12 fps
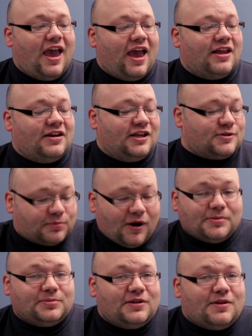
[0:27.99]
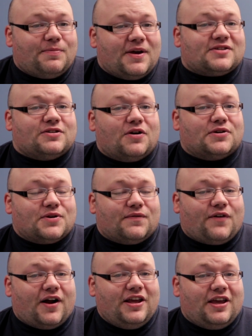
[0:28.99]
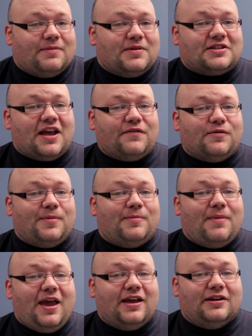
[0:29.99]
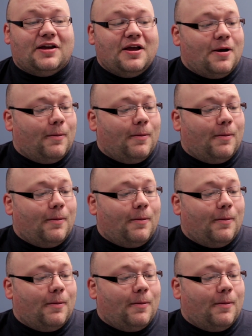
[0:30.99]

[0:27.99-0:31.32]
and it's probably the best Naruto fighting game that's ever been made.